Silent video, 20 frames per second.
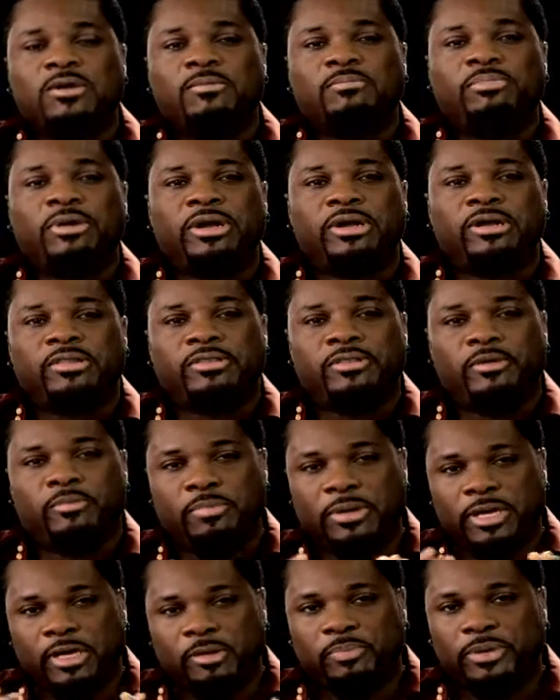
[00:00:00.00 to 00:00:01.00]
but the
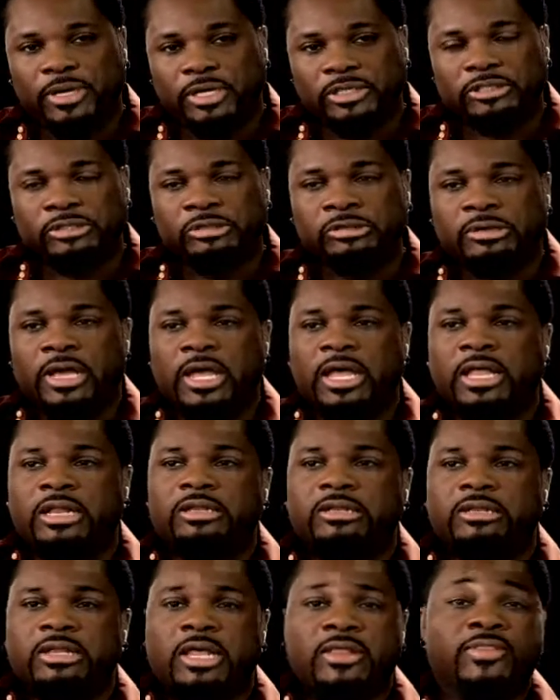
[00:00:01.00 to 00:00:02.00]
big picture
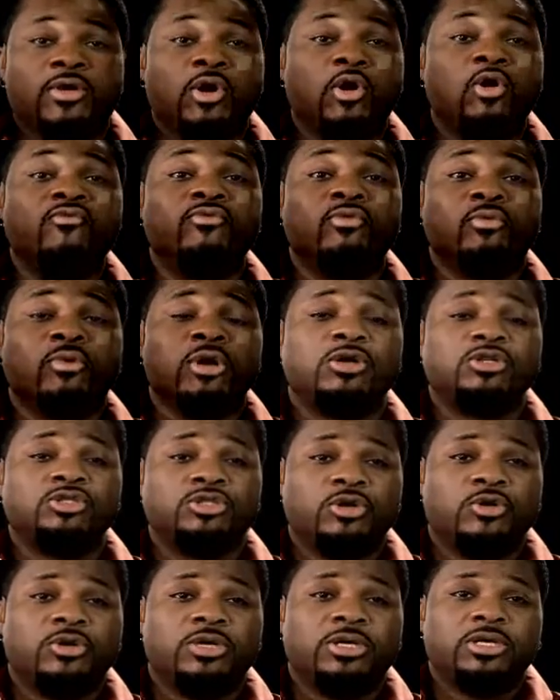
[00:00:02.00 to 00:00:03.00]
and and the overall
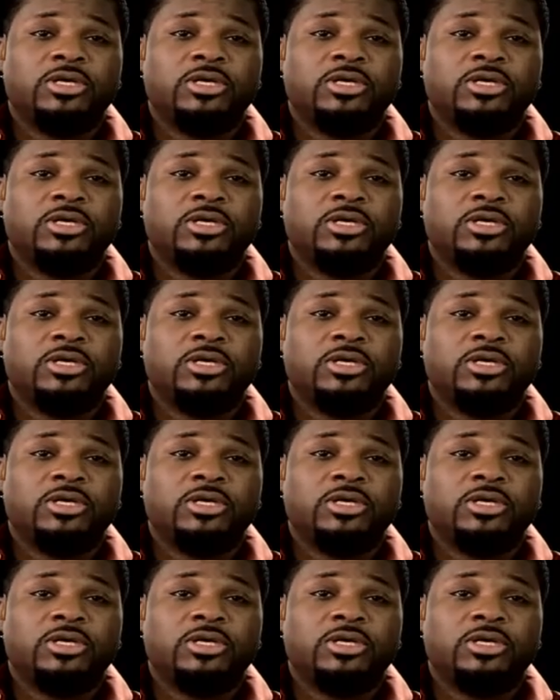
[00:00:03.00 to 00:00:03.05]
journey